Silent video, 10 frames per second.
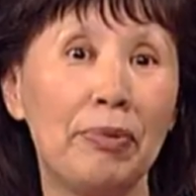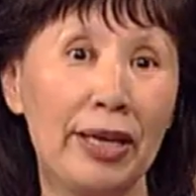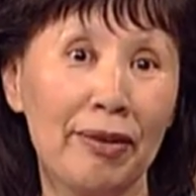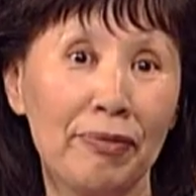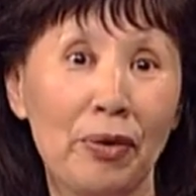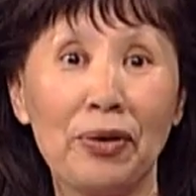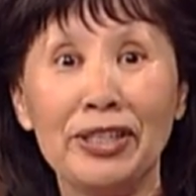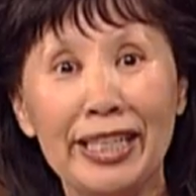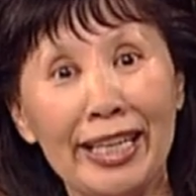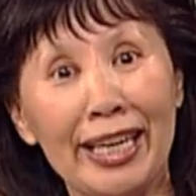beef or
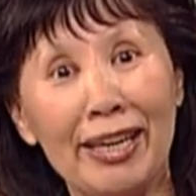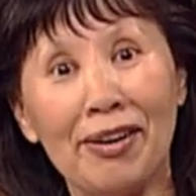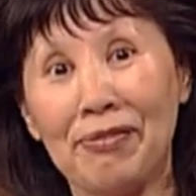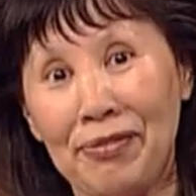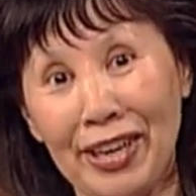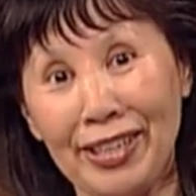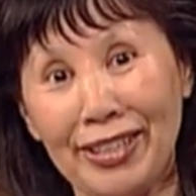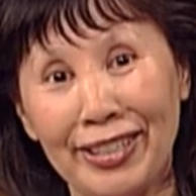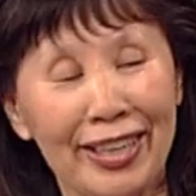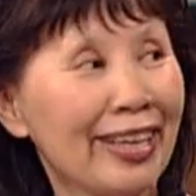chicken or
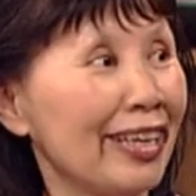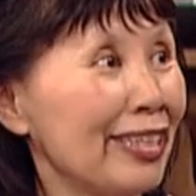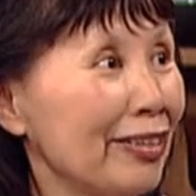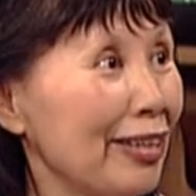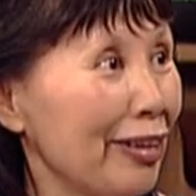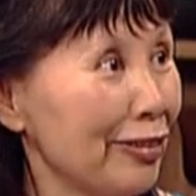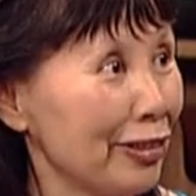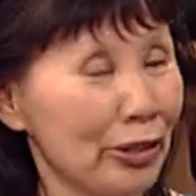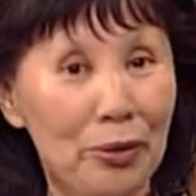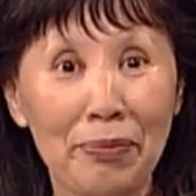fish. So there's
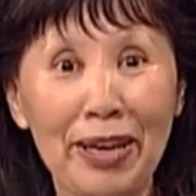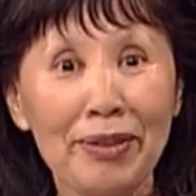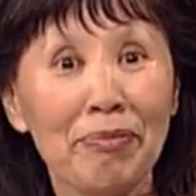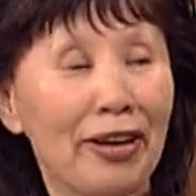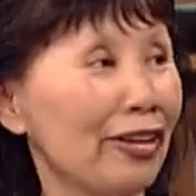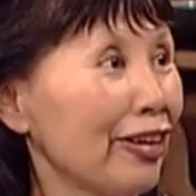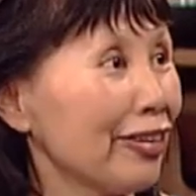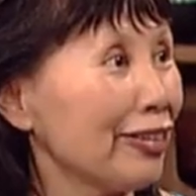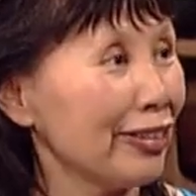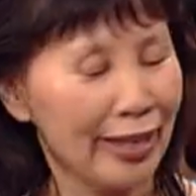soybean
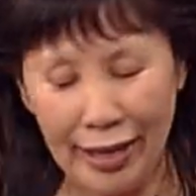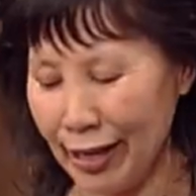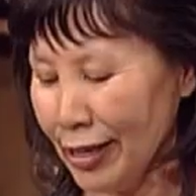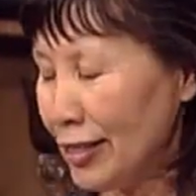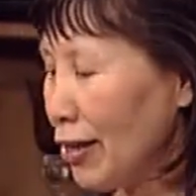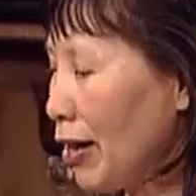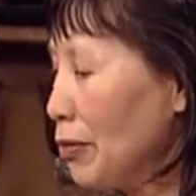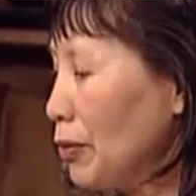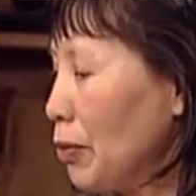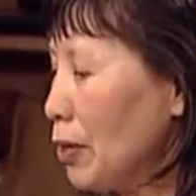products. Mm -hmm. So
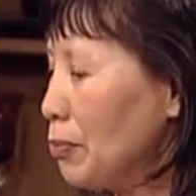I'm going